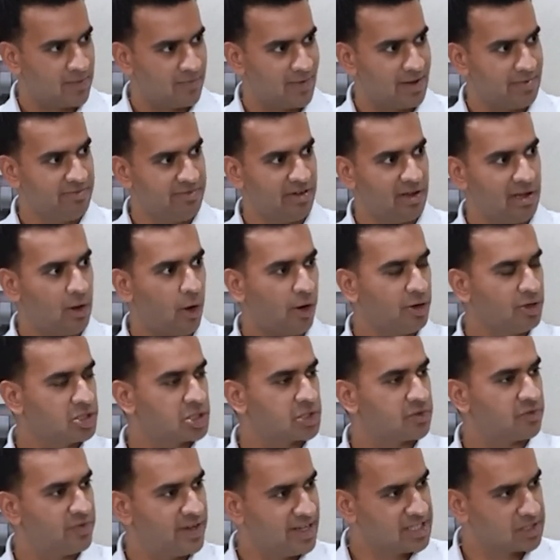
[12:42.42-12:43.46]
When we
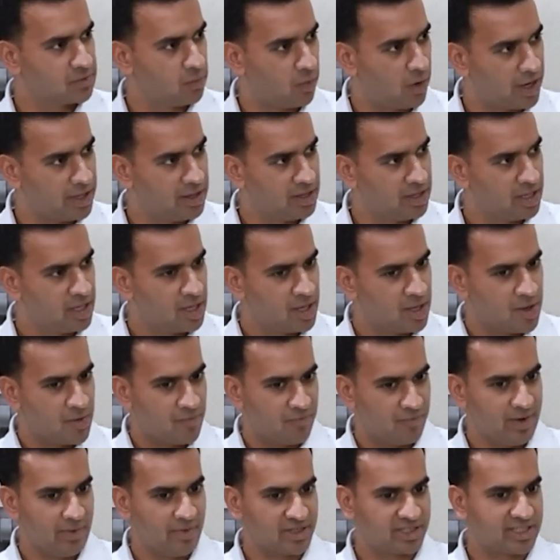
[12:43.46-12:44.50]
launched phase one,
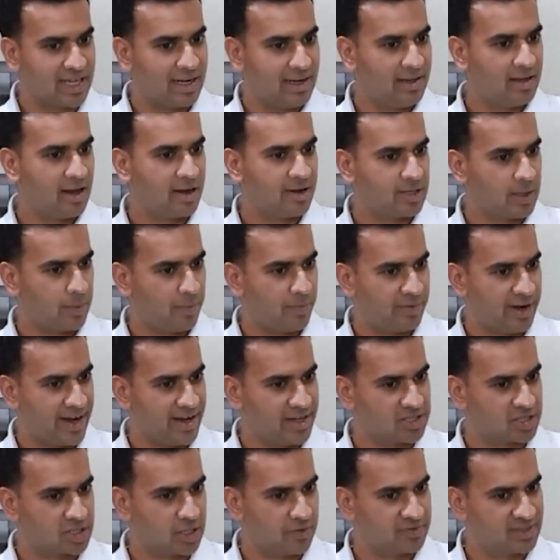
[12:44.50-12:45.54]
we were selling at a
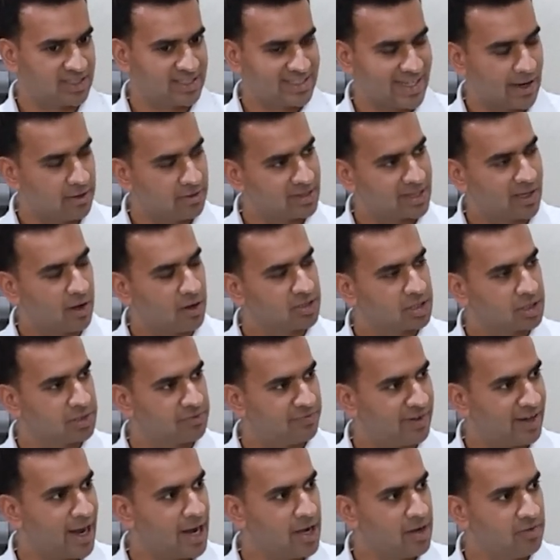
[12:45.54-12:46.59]
price of
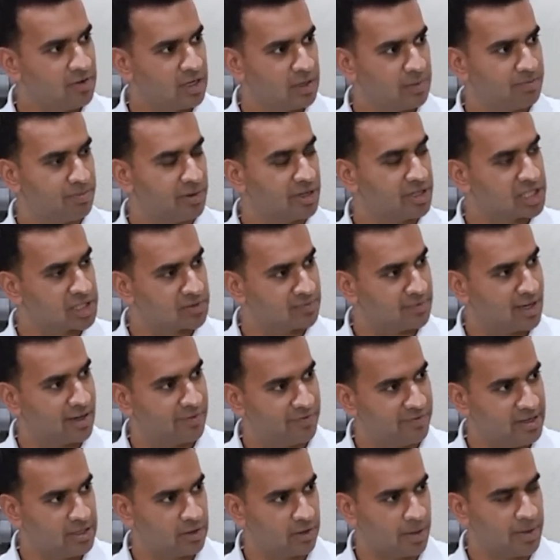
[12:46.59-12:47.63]
7,500 per square
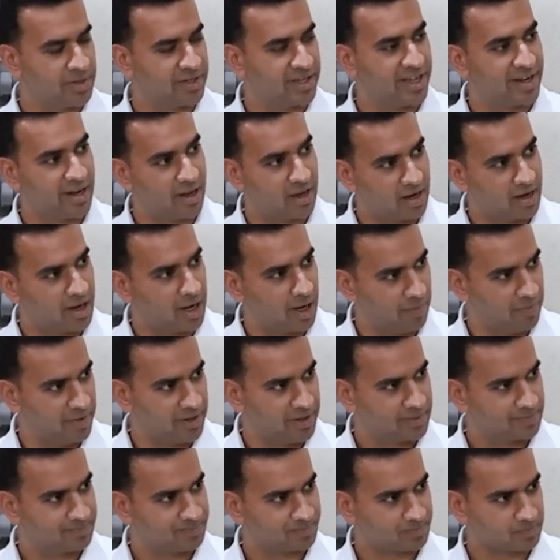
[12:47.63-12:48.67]
feet on RERA
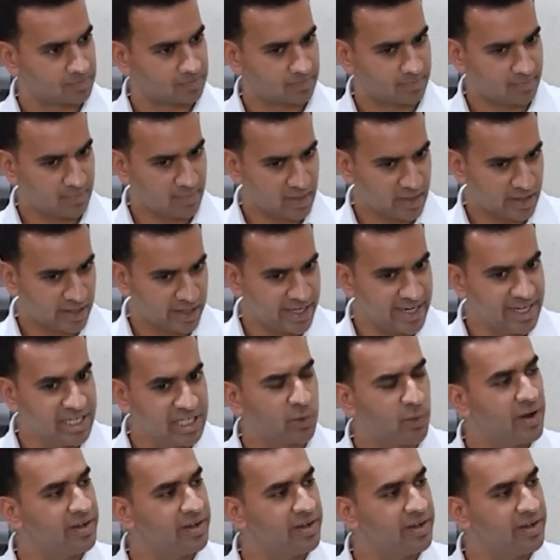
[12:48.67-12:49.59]
carpet. In